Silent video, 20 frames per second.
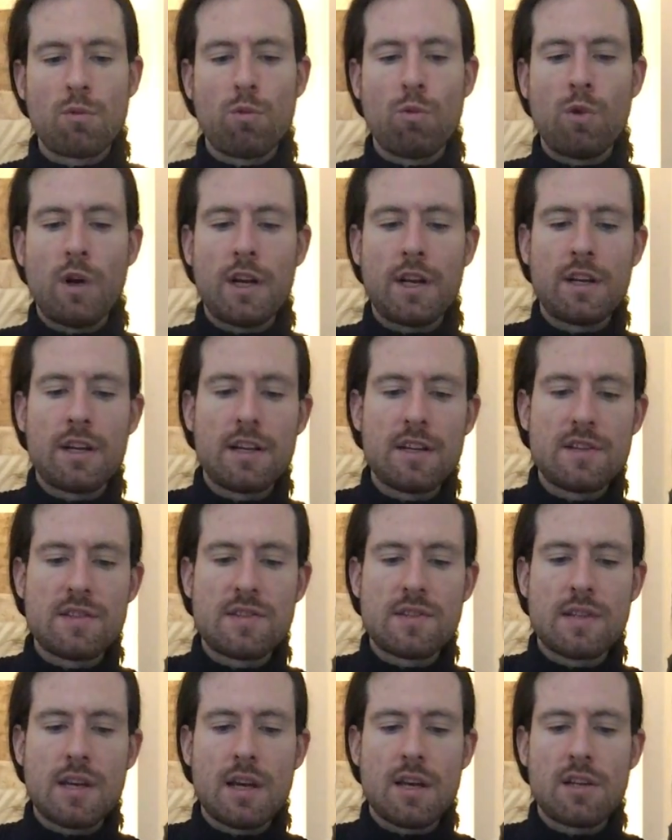what it
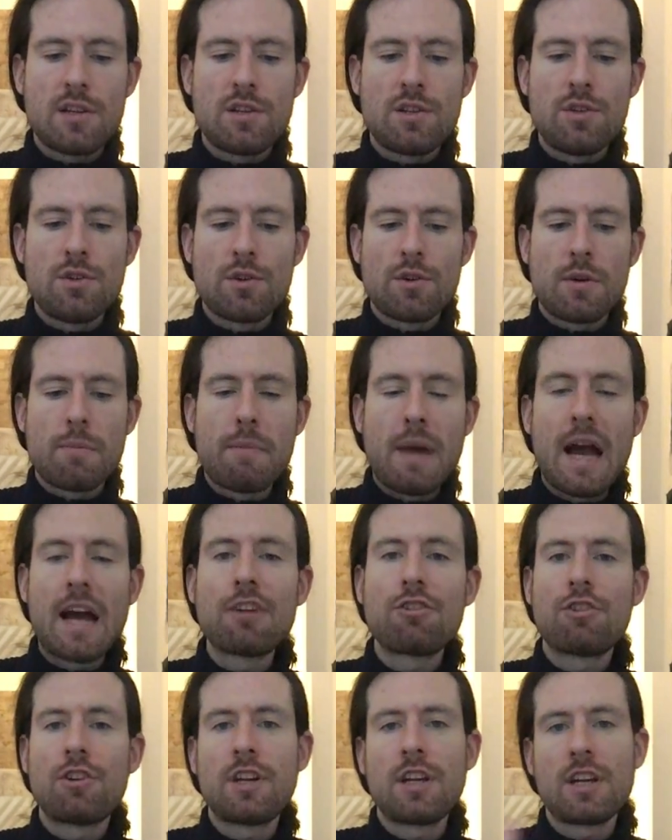is that you're
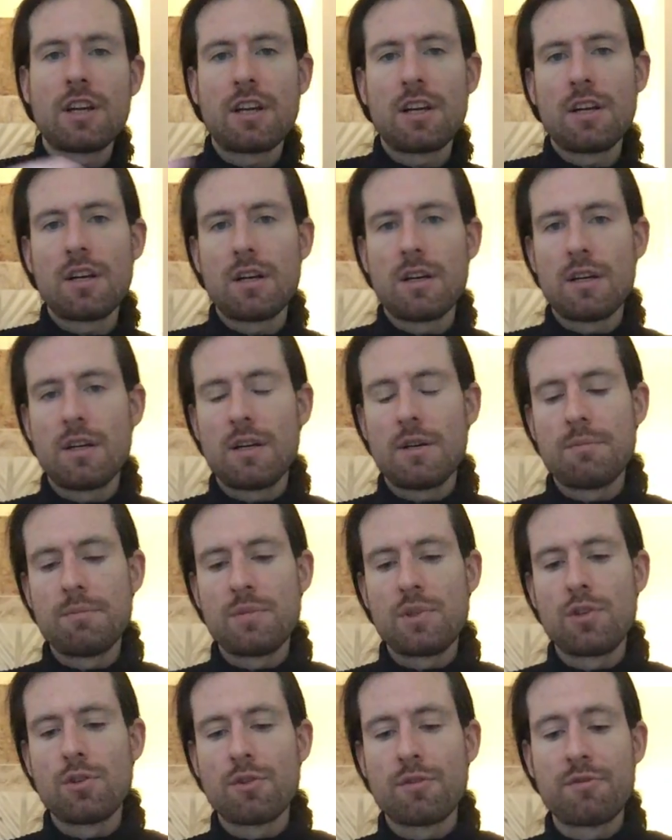imagining
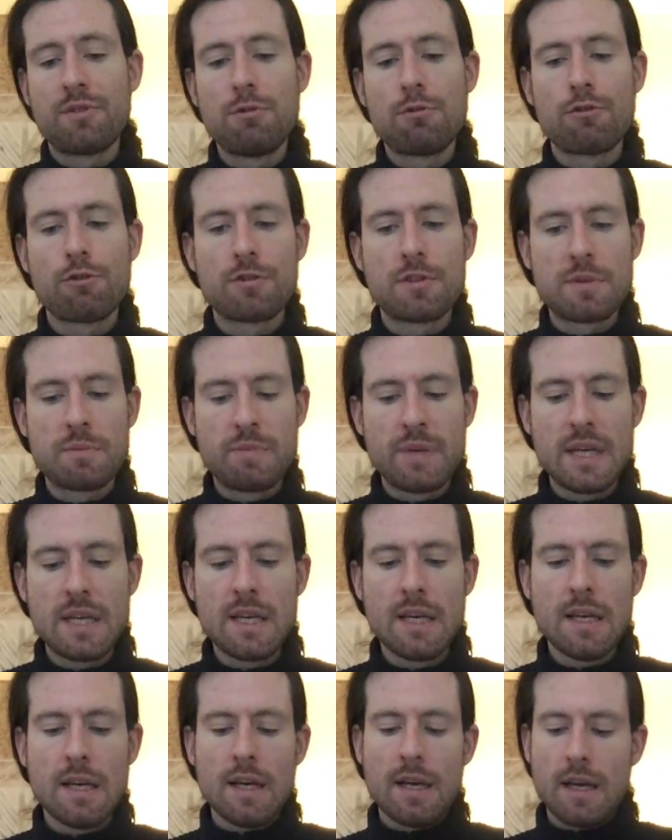your future to
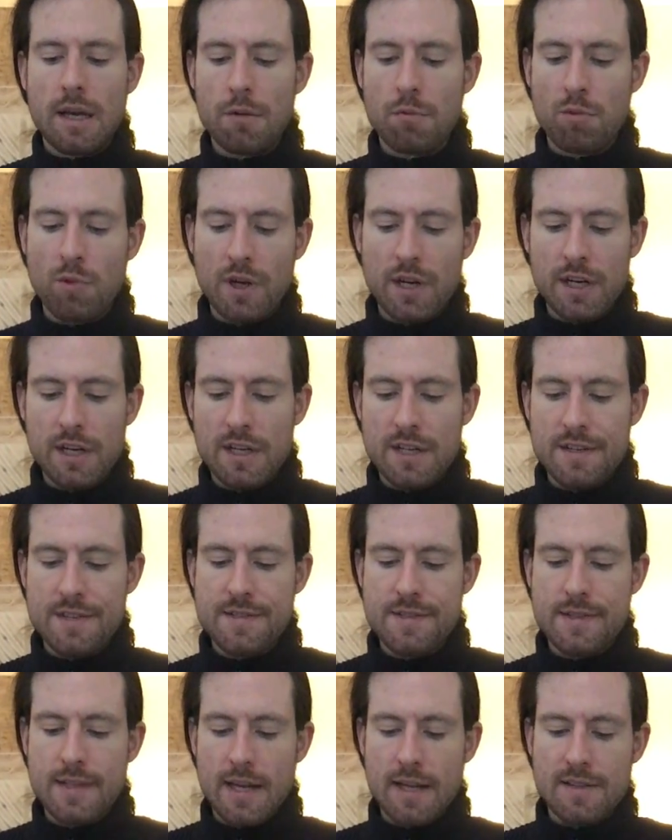be, and what it
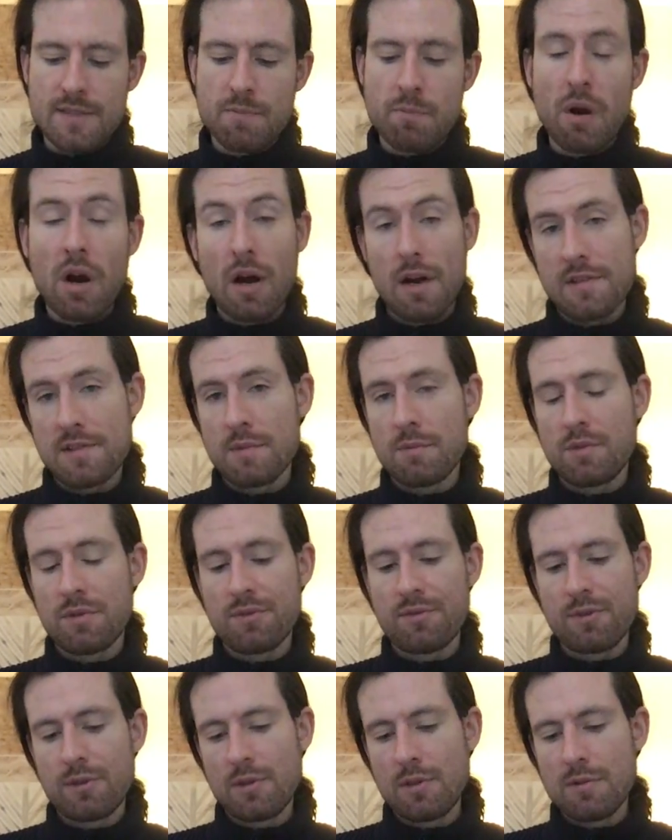is that's possible
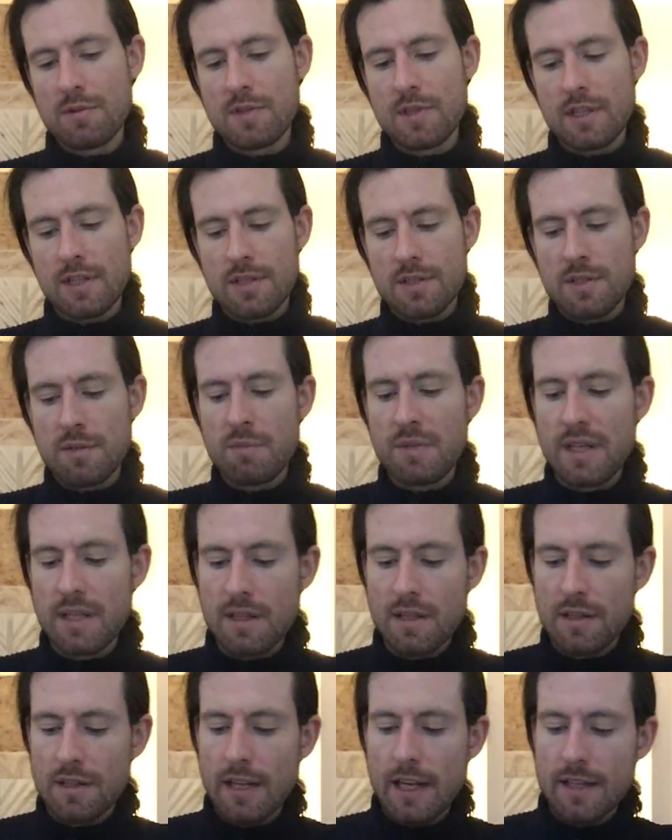for those things to be.
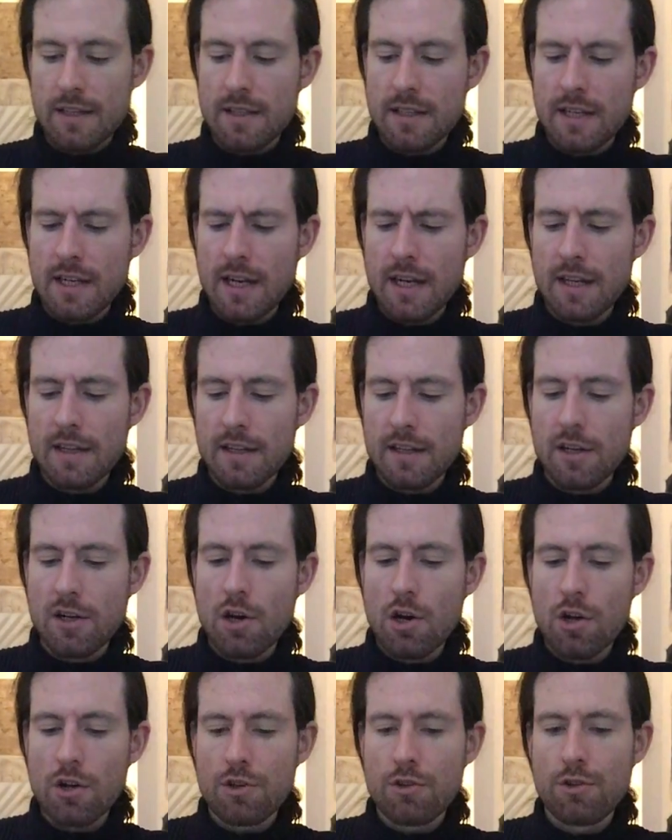The kind of the
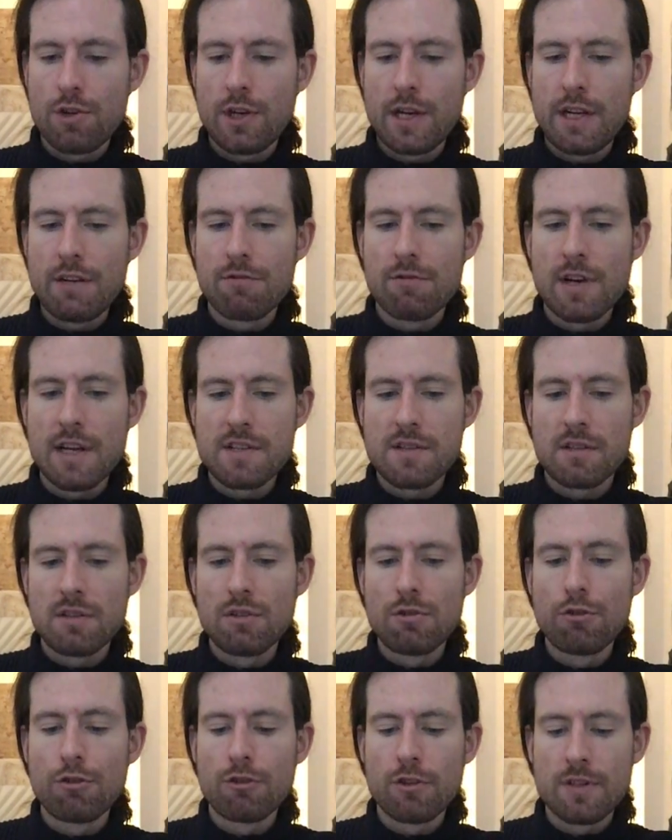concrete
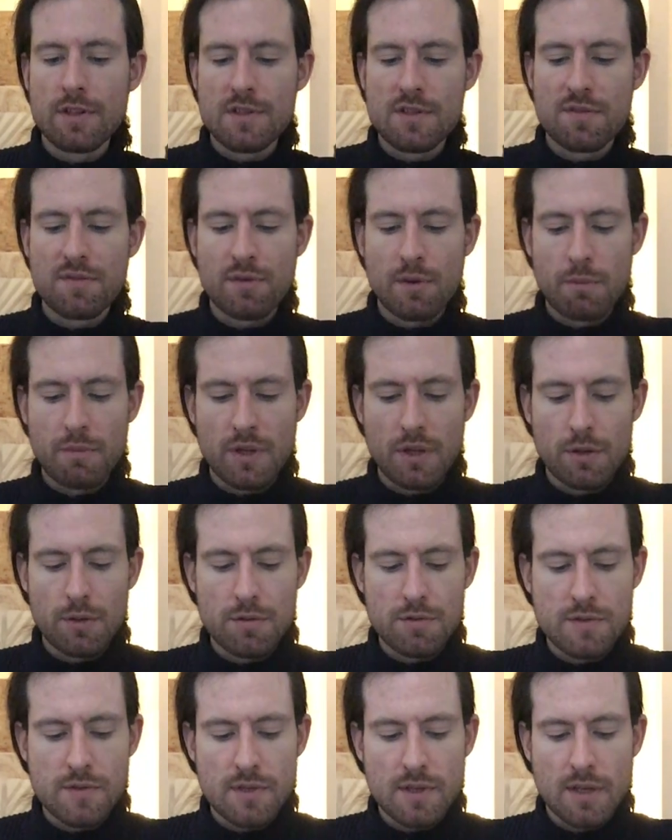resolutions from
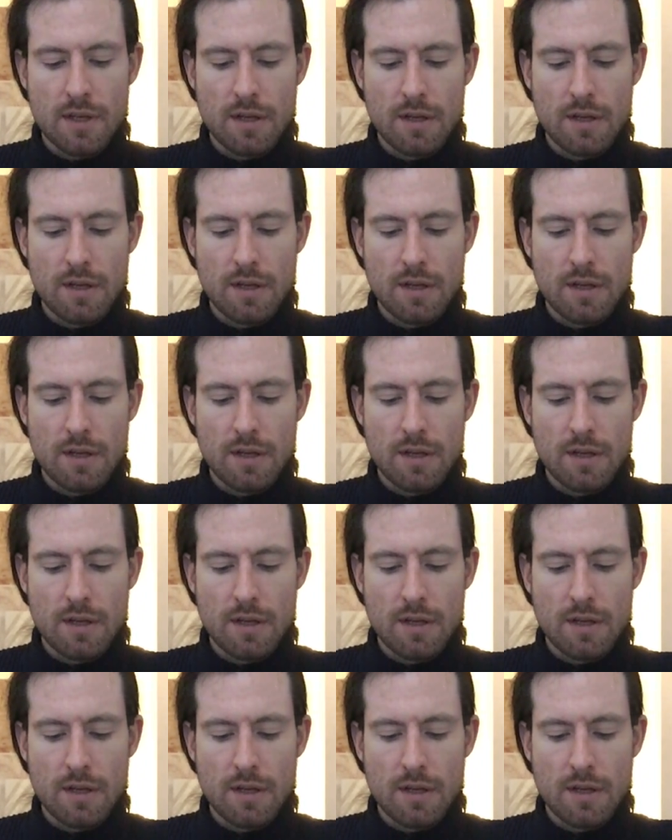those,